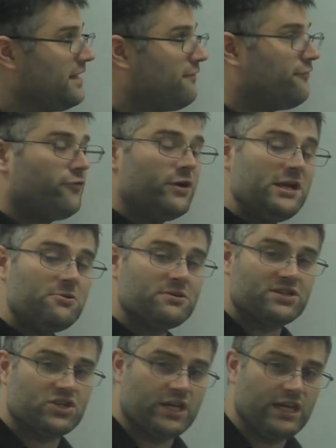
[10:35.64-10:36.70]
Now
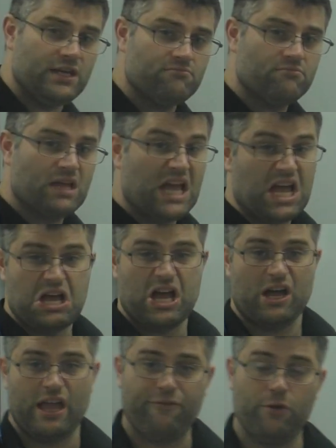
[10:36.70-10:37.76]
frequency,
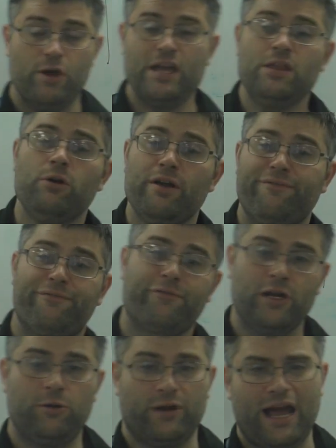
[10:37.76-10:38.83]
if you hear the word
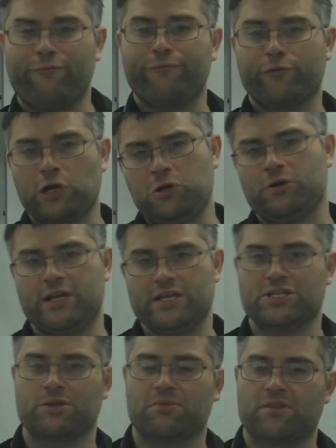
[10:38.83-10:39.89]
frequent, how frequent is
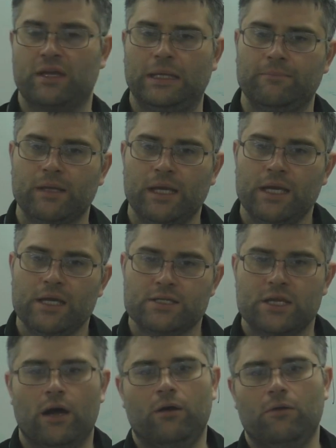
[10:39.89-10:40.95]
something?
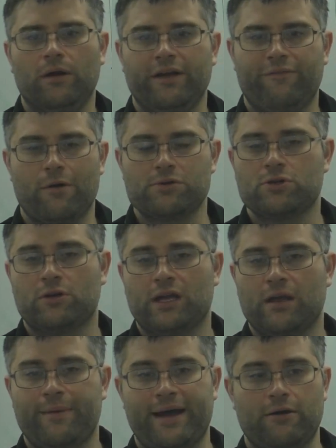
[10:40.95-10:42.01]
So if I was
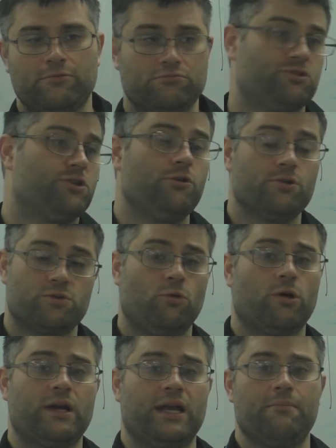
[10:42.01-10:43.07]
talking about students
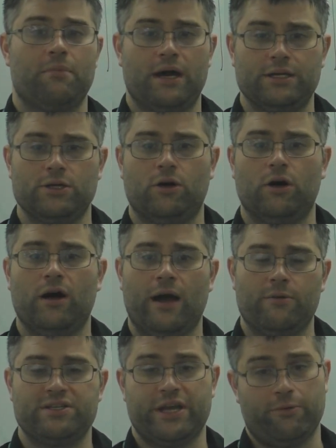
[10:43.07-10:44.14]
walking in my door, I
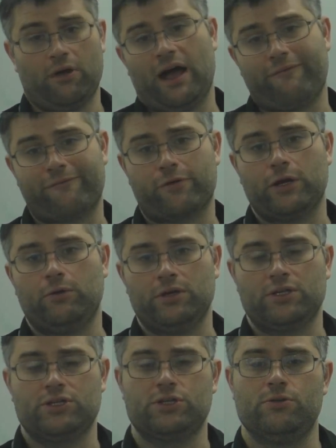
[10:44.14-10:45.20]
would say, well, how frequent
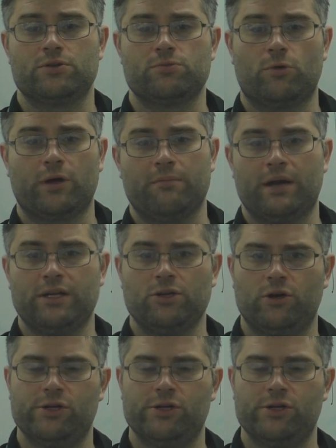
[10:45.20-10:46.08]
do students walk in my door?